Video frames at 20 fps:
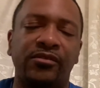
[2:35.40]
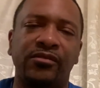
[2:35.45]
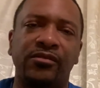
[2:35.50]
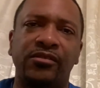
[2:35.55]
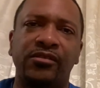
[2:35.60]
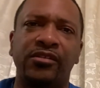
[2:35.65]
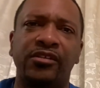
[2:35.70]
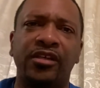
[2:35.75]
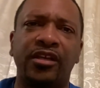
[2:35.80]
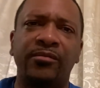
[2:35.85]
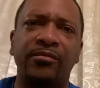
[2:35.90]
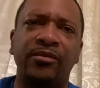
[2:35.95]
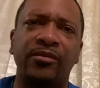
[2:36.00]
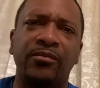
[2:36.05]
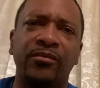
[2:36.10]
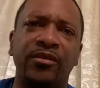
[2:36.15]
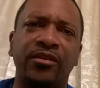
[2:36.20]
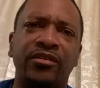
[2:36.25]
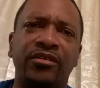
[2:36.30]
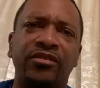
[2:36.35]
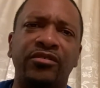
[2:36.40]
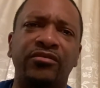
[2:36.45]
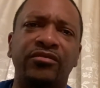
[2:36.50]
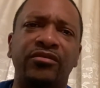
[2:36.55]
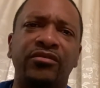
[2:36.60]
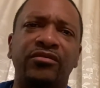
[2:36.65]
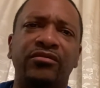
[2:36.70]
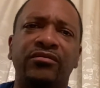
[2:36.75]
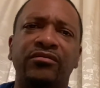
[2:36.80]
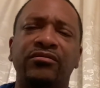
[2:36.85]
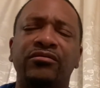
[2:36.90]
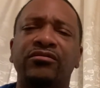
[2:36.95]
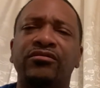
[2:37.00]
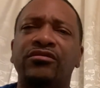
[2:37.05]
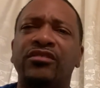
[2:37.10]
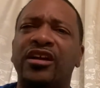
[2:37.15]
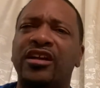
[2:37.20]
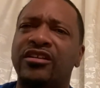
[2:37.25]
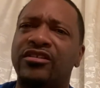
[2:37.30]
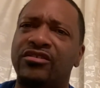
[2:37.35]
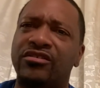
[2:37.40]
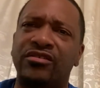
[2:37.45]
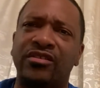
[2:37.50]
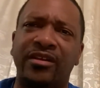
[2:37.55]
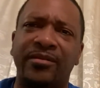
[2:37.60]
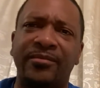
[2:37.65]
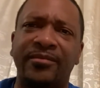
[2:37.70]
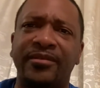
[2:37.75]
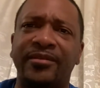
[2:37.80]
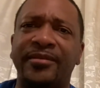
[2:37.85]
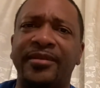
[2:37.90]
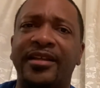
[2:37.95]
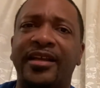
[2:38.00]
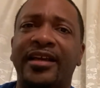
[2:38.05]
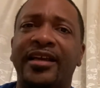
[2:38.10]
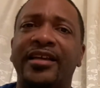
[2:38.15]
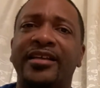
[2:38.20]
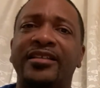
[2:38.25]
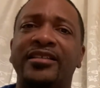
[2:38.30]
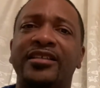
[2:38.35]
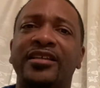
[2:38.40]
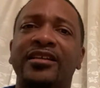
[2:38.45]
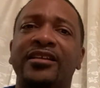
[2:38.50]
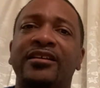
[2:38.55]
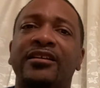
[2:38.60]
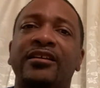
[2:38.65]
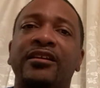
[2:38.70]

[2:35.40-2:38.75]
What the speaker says: type of work you do? So I told him I'm in IT.